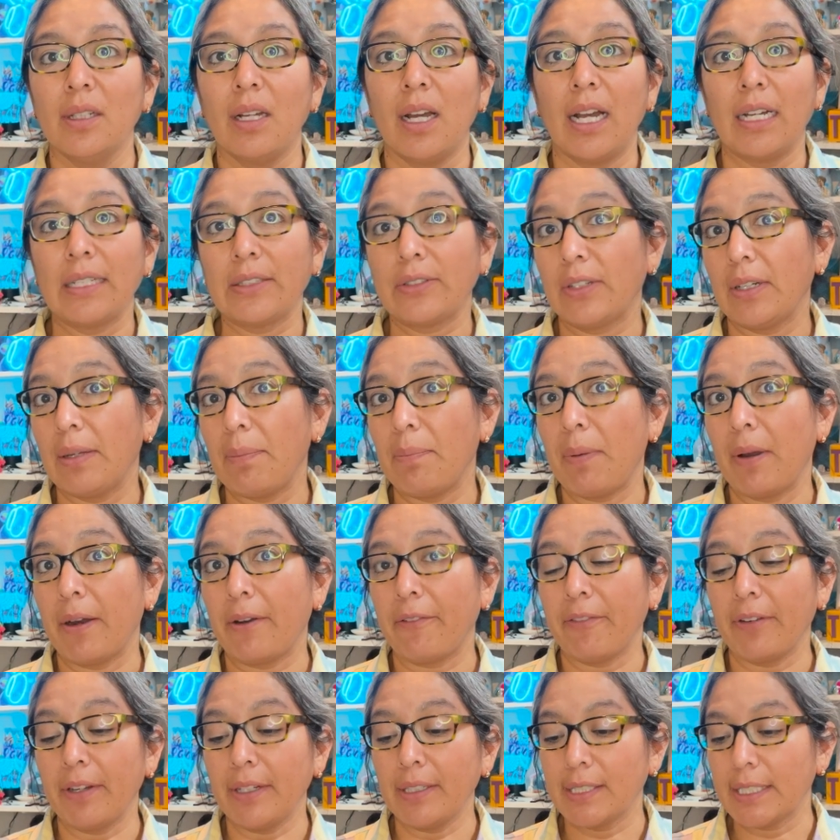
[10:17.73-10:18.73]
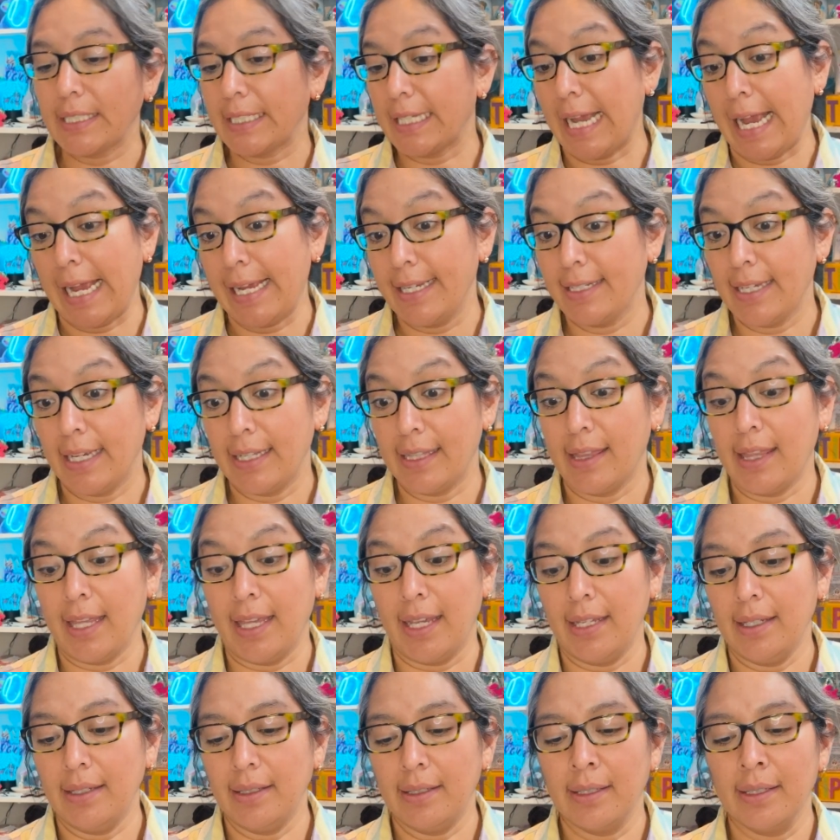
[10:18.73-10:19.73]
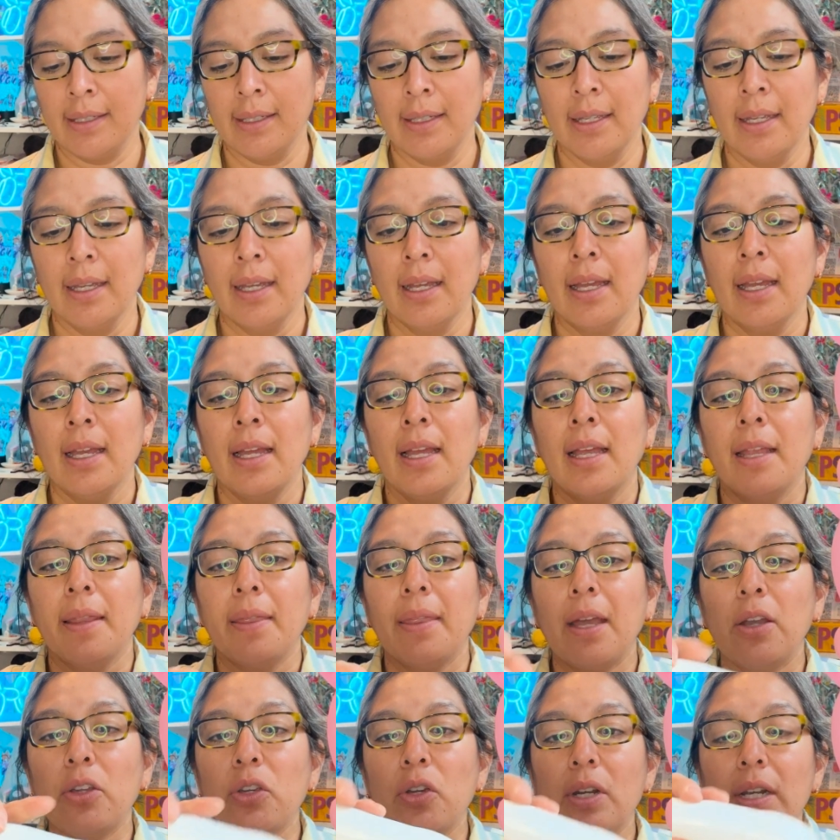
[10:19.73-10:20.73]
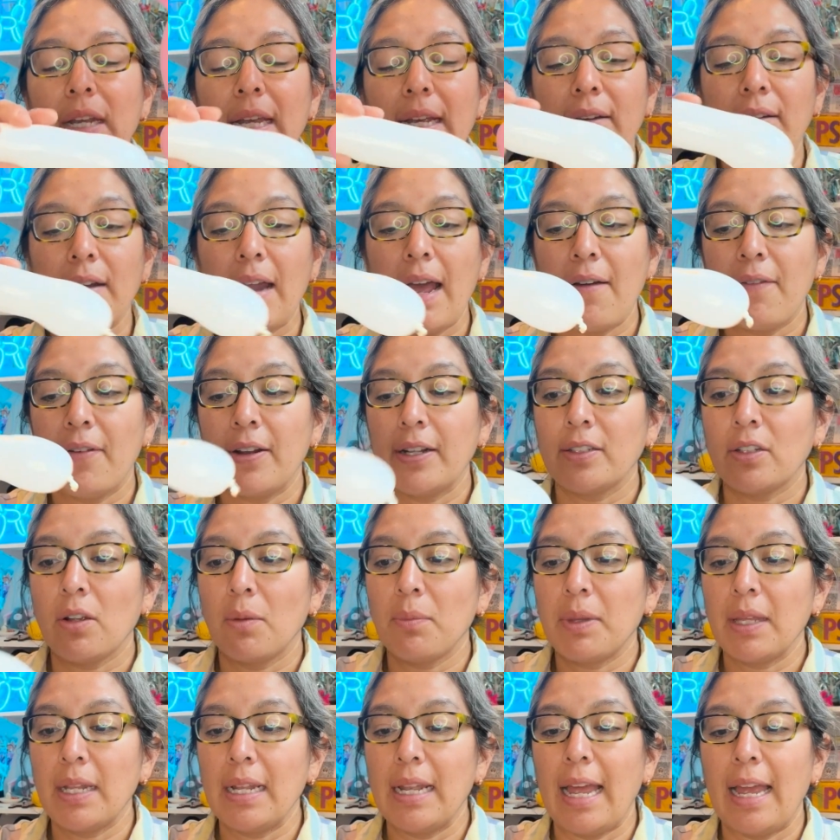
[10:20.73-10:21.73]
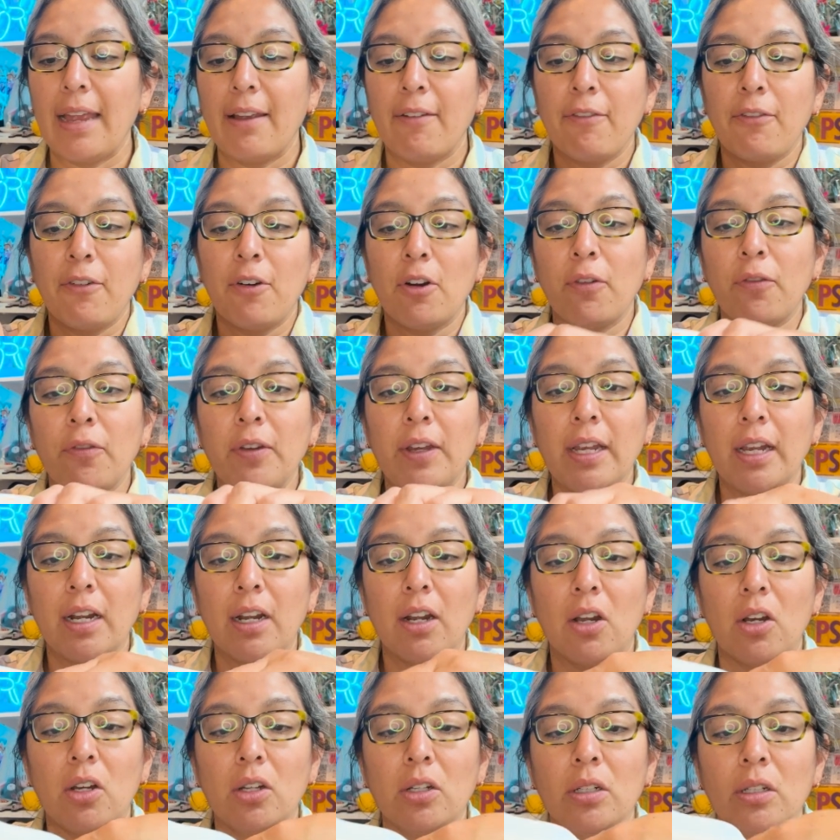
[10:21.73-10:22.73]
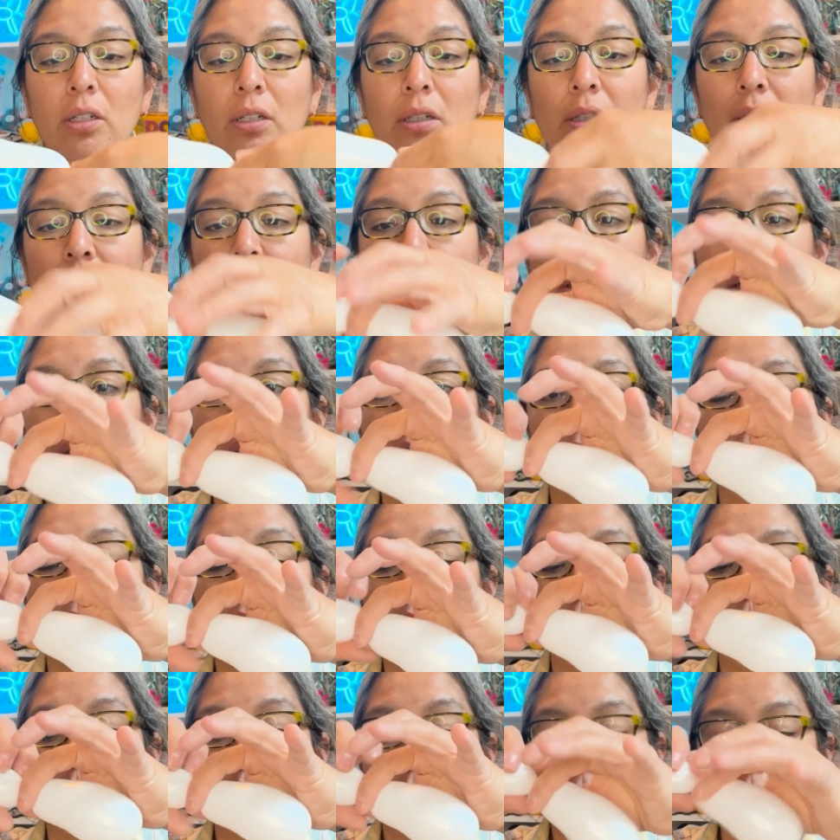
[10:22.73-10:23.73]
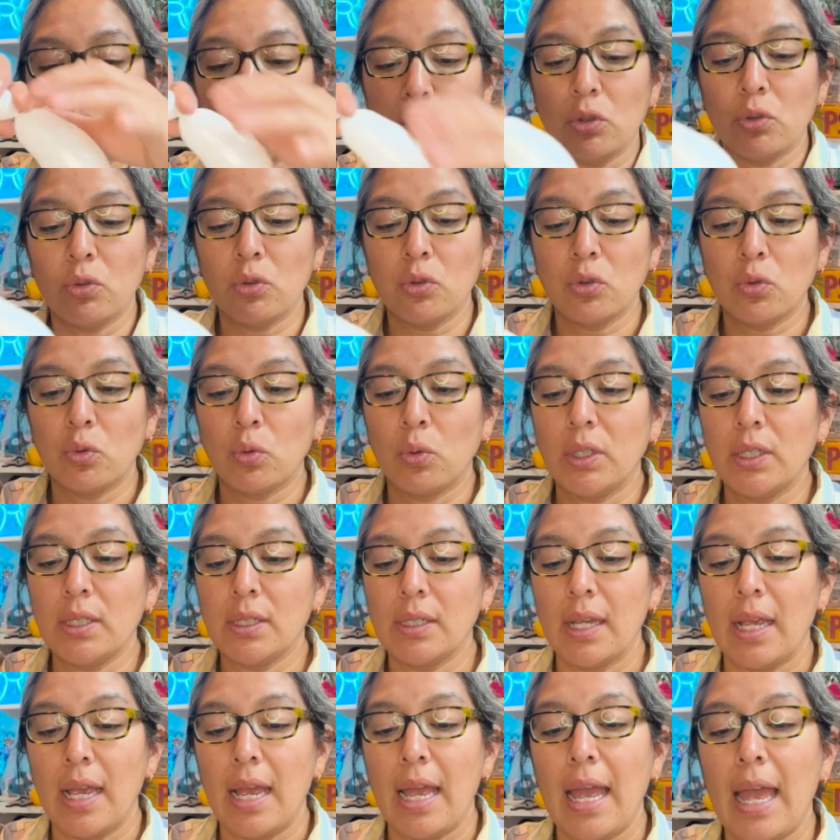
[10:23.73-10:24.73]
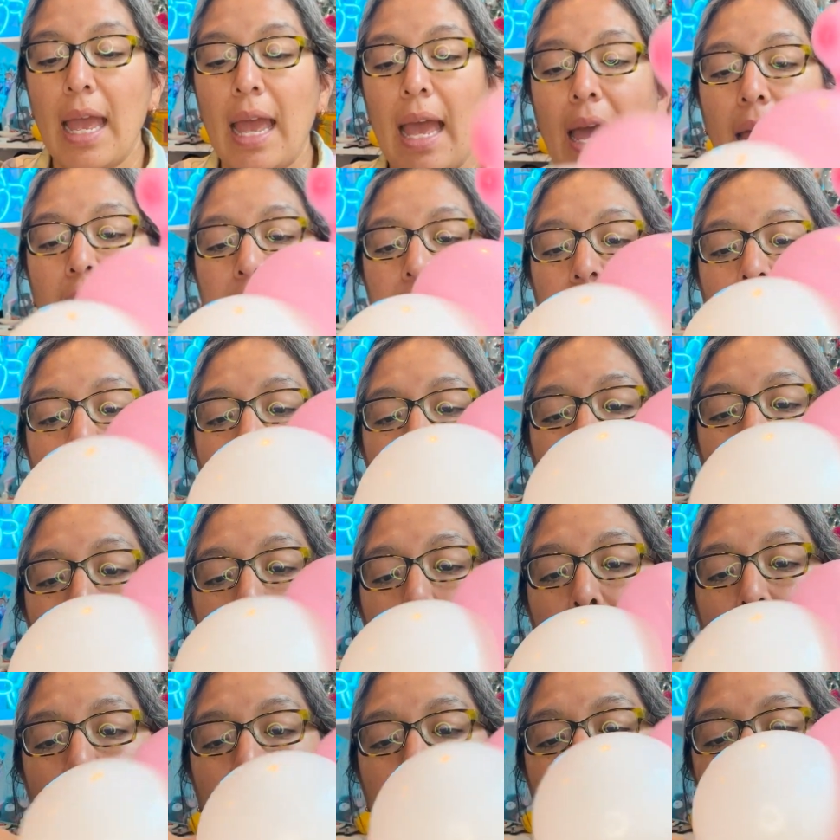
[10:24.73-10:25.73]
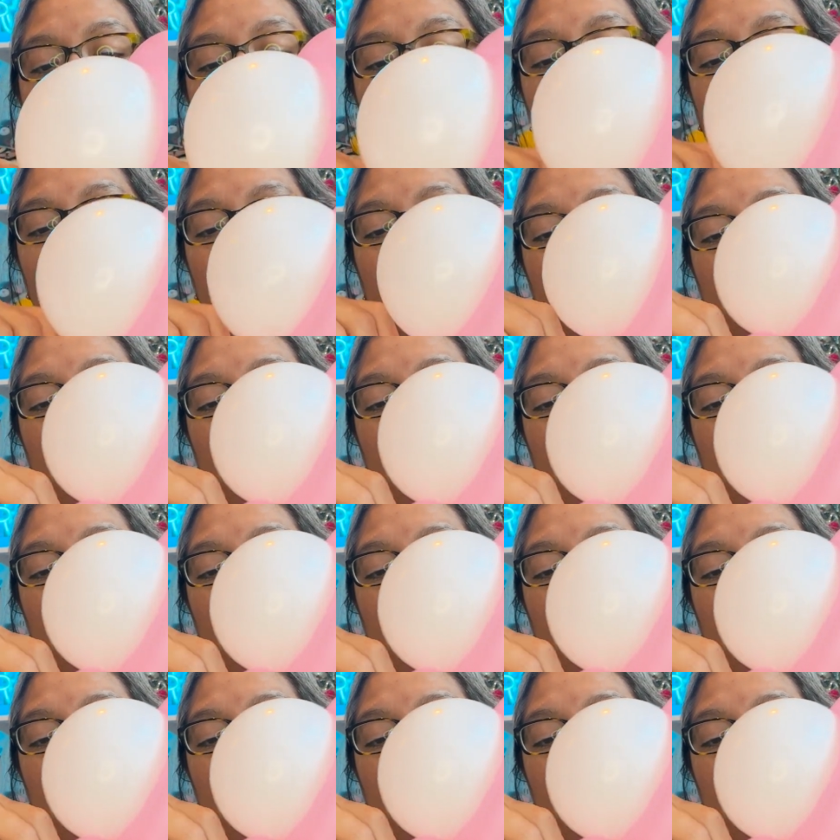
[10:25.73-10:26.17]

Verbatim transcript: Actually perfect size, I think. Now you're gonna grab something like 4-finger long, twist, twist, twist, twist, and then pass it in